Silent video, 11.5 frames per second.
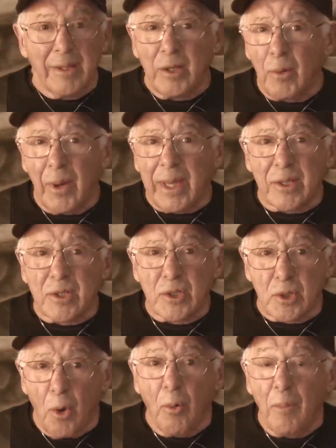you know, I get
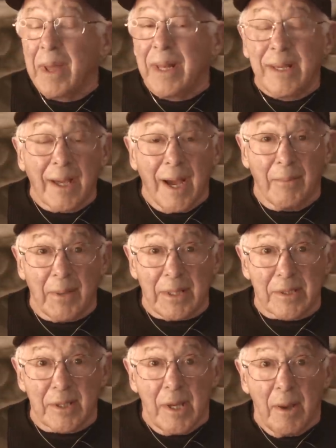so many
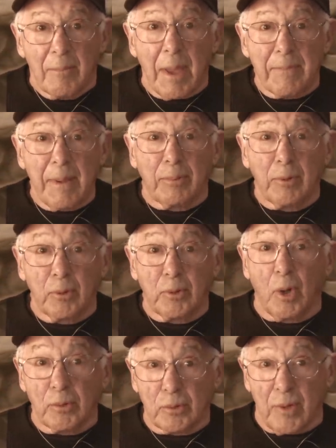comments by people who
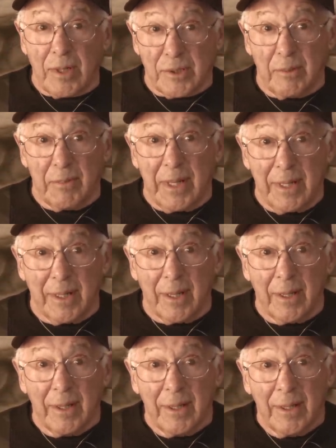don't trust the
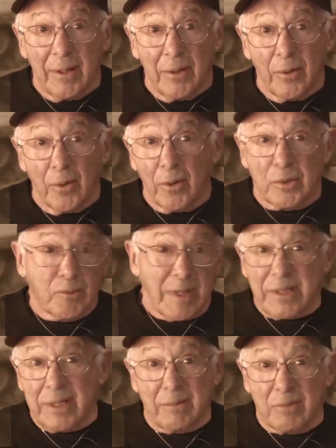media, or
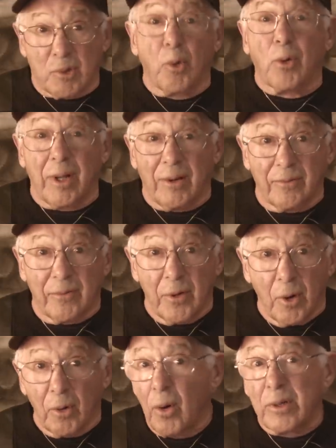trust it sort of,
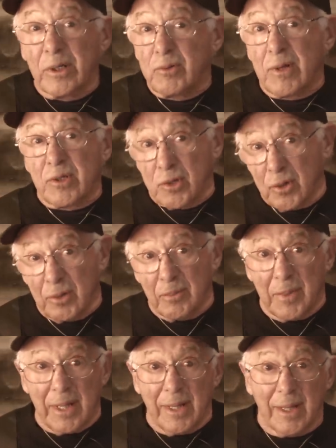or only trust
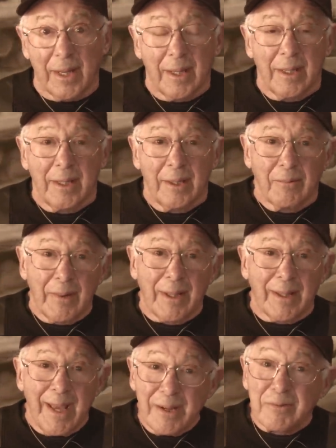certain media.
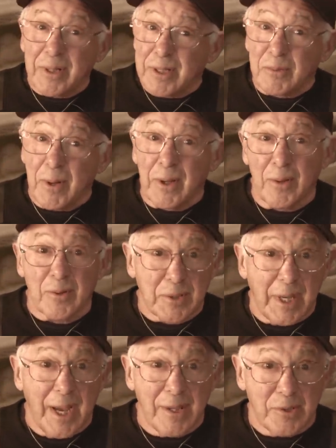Well, Hedrick is one of those
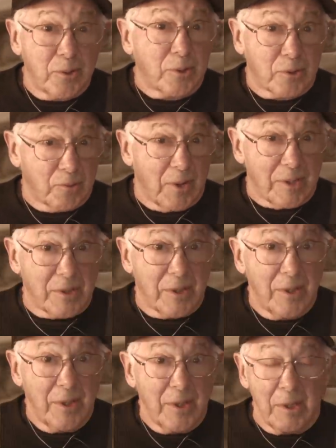guys you could trust.
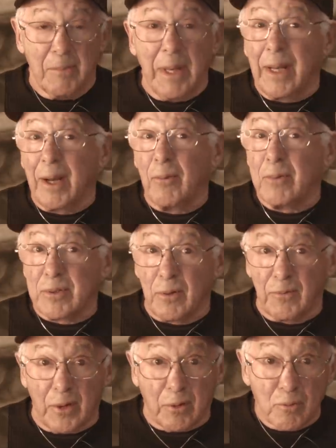You may not always
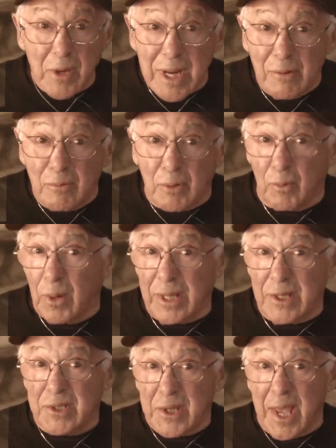have agreed with what
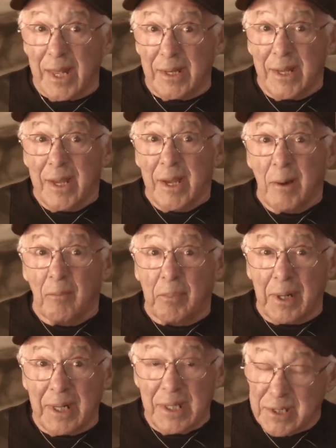he said,
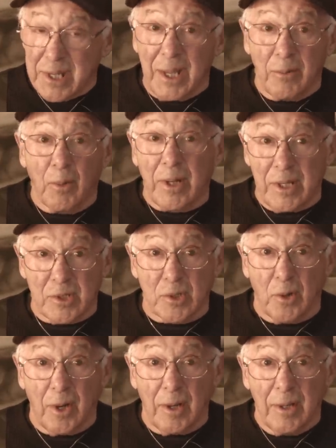but he said what he
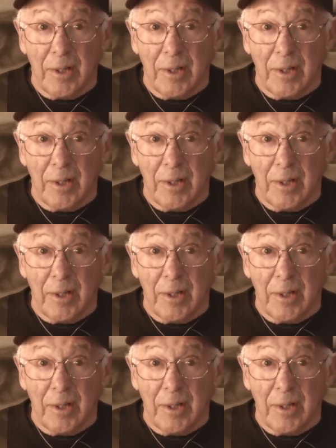saw.